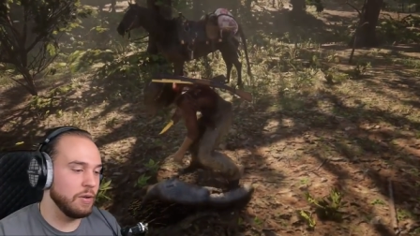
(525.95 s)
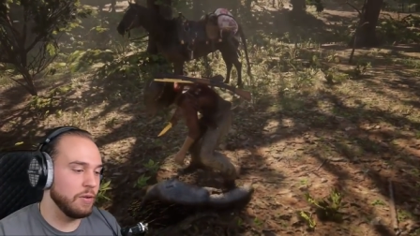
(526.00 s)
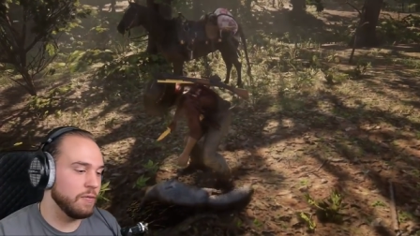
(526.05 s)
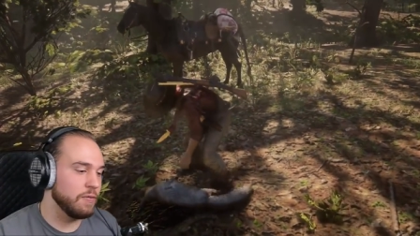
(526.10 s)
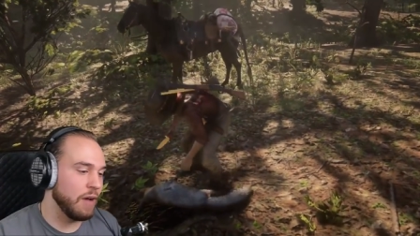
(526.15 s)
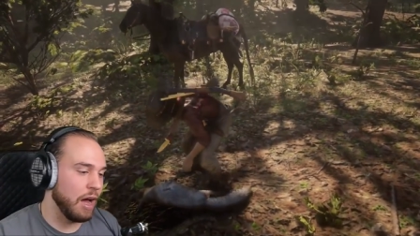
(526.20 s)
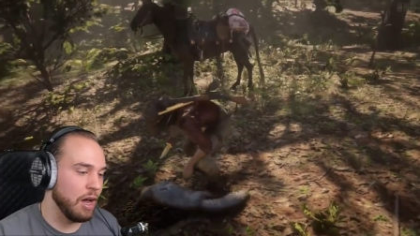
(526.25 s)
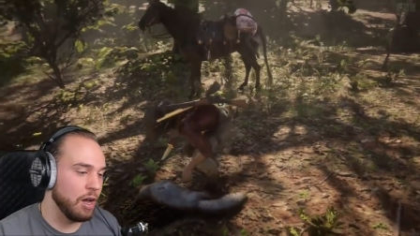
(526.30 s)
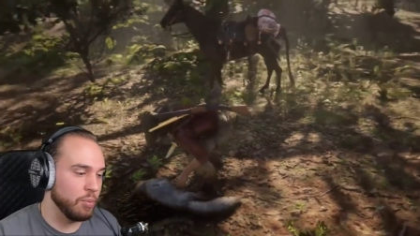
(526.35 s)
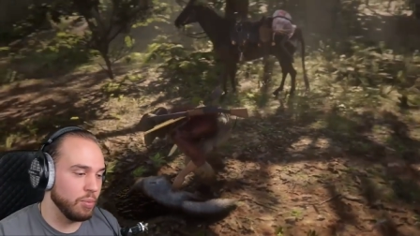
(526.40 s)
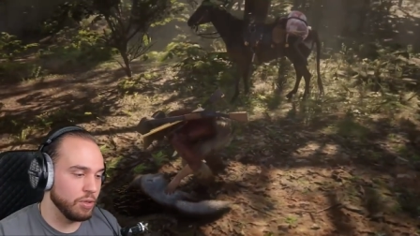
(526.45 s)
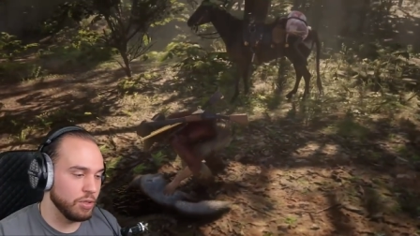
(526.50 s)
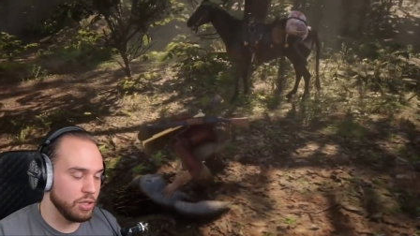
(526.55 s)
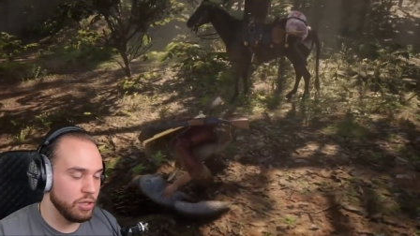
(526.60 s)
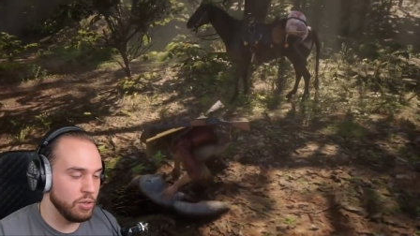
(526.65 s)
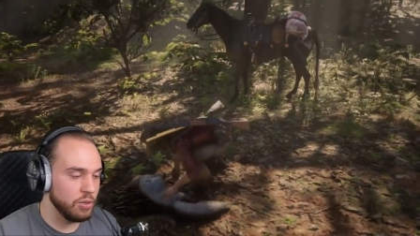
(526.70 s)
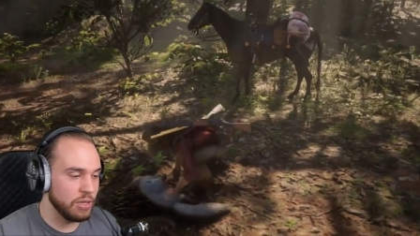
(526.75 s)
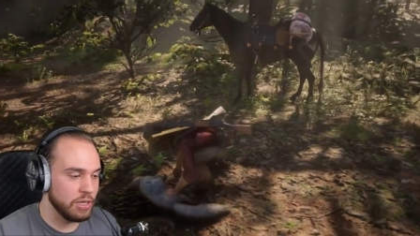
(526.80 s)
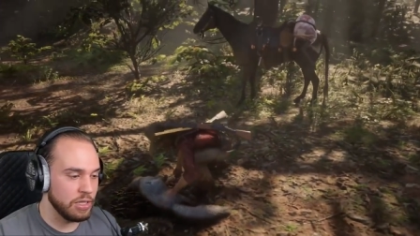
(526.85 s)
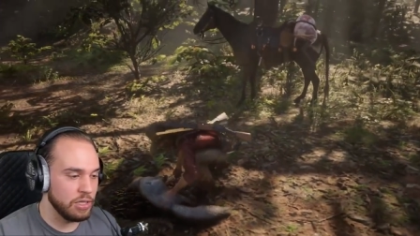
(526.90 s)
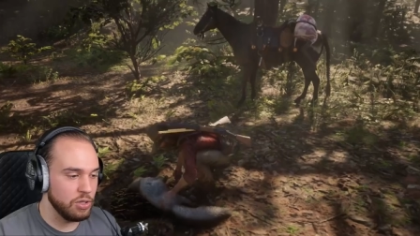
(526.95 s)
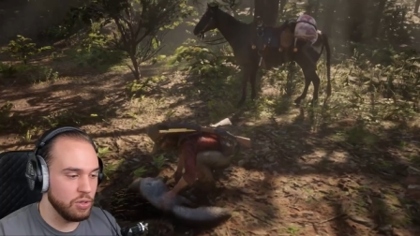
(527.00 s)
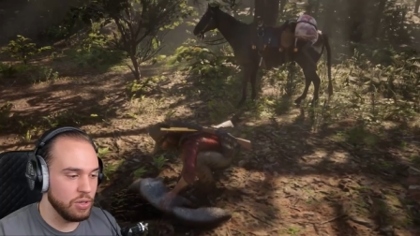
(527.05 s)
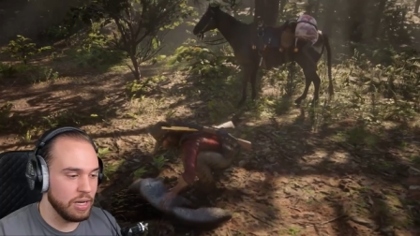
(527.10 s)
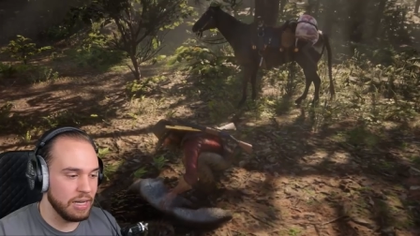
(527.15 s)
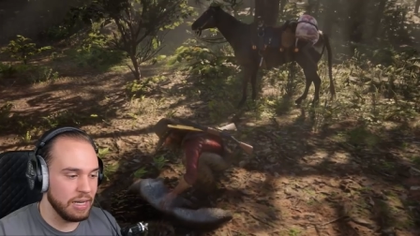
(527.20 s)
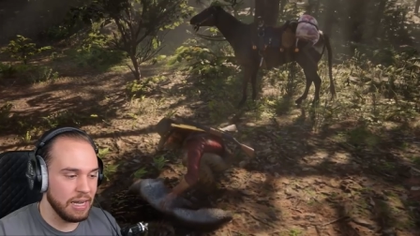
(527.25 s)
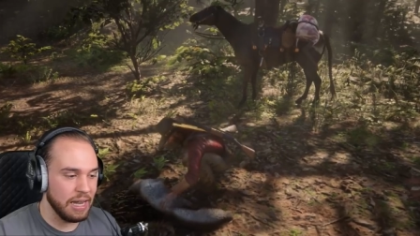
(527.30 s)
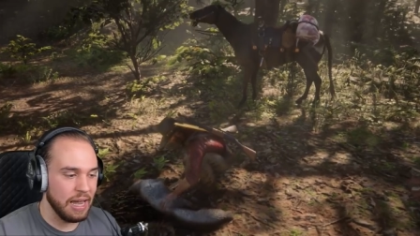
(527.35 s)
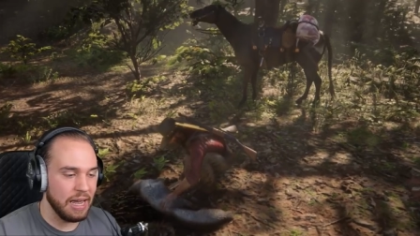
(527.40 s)
valuable too because you
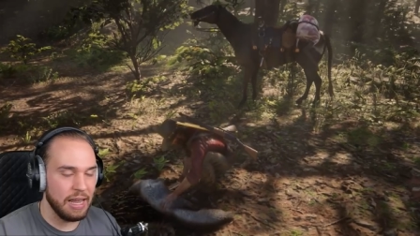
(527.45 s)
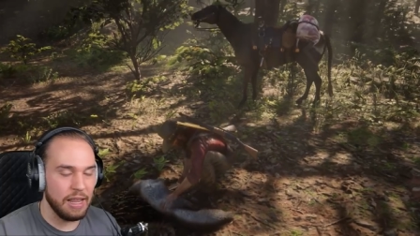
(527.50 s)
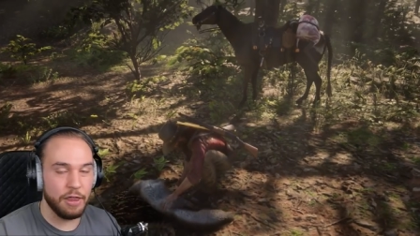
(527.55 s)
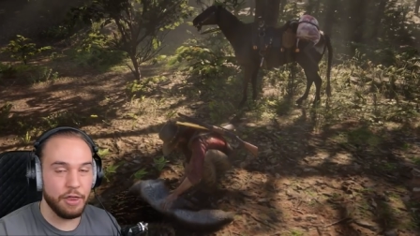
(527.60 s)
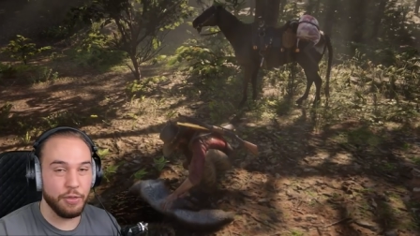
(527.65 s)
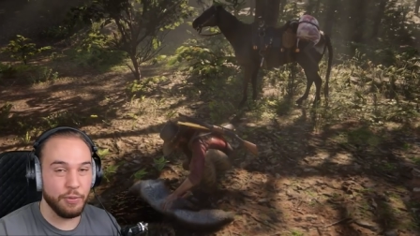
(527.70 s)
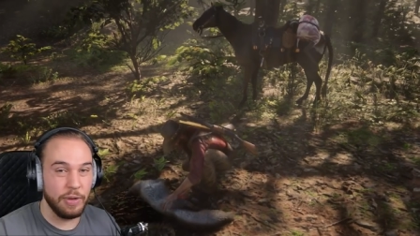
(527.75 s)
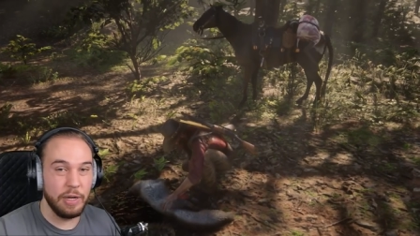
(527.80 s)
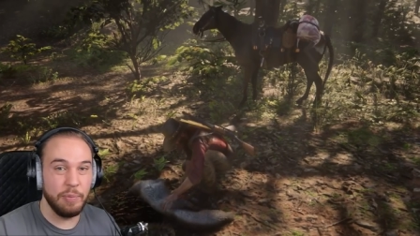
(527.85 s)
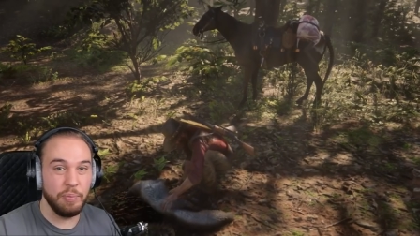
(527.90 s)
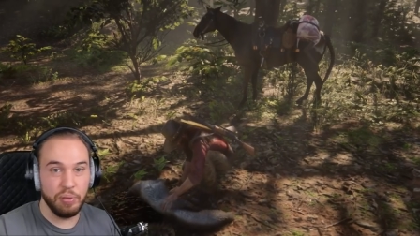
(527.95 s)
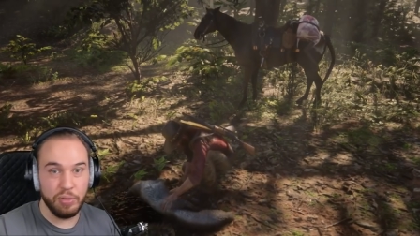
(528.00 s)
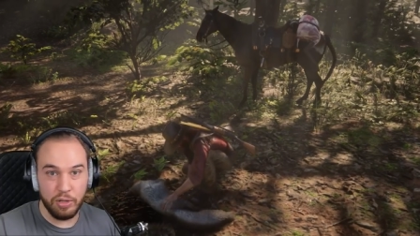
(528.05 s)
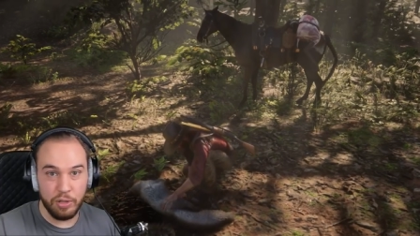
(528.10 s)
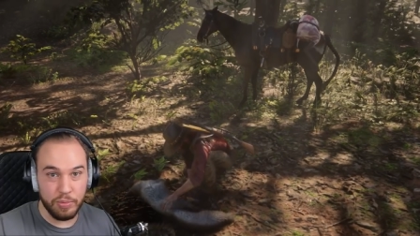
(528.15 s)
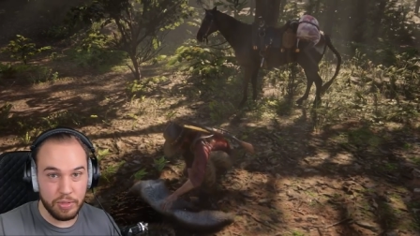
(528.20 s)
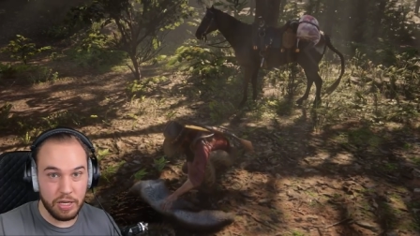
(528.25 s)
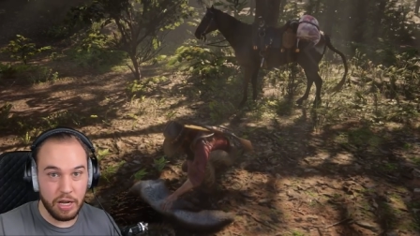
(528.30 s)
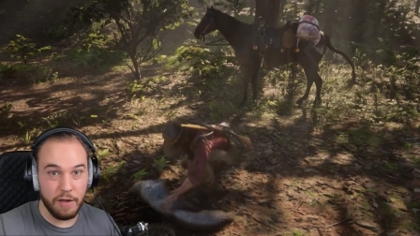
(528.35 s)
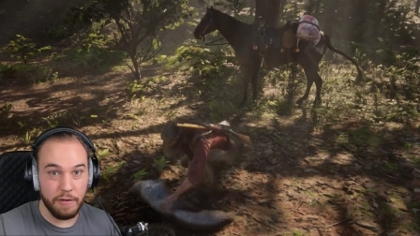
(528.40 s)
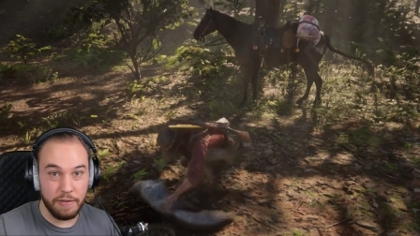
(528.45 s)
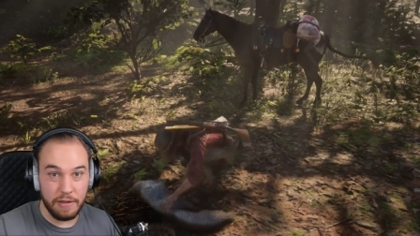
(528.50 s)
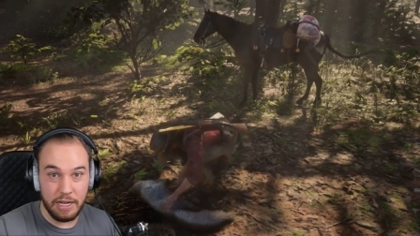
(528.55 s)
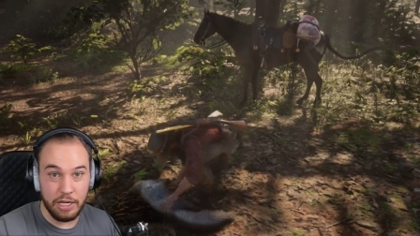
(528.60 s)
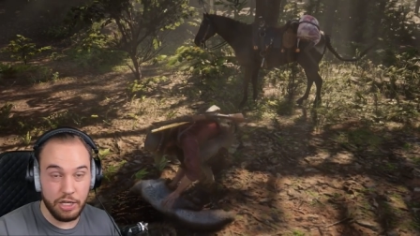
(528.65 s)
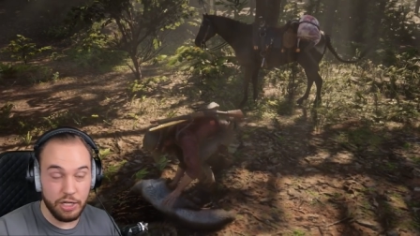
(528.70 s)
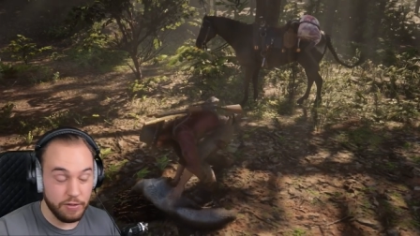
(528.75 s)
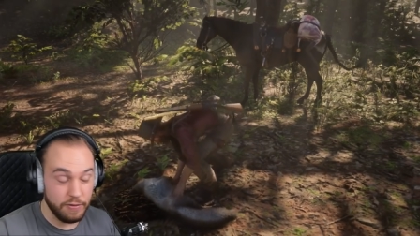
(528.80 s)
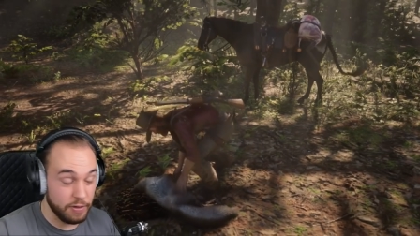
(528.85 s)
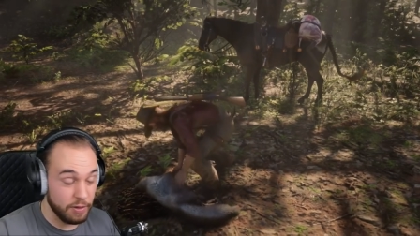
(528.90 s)
can get three plumes off
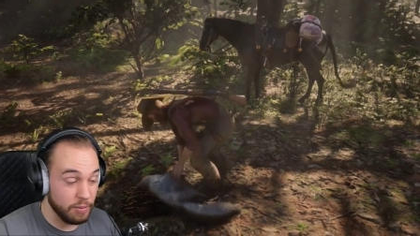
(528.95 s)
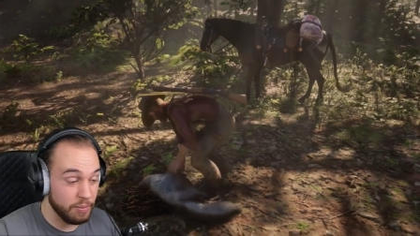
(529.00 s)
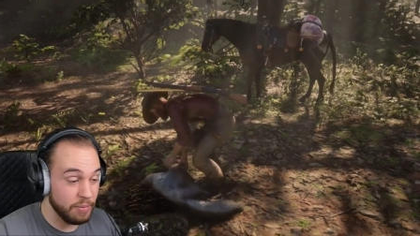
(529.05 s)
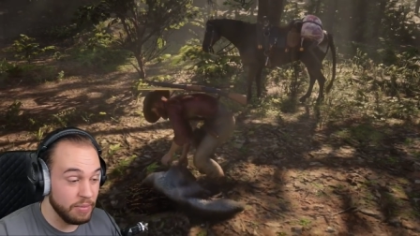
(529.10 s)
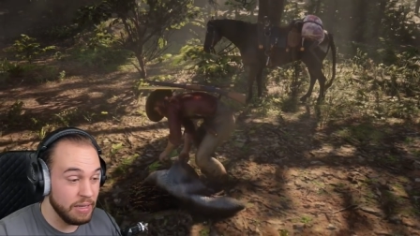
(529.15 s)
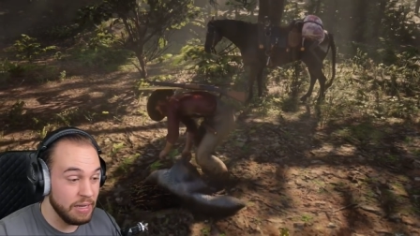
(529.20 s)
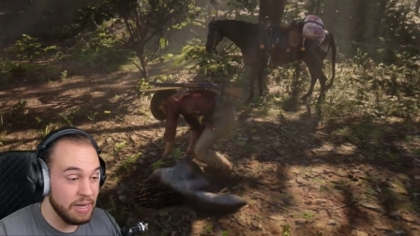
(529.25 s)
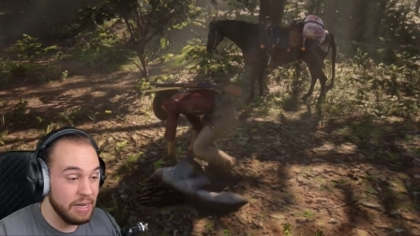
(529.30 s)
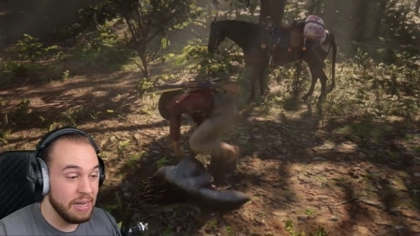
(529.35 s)
each of them.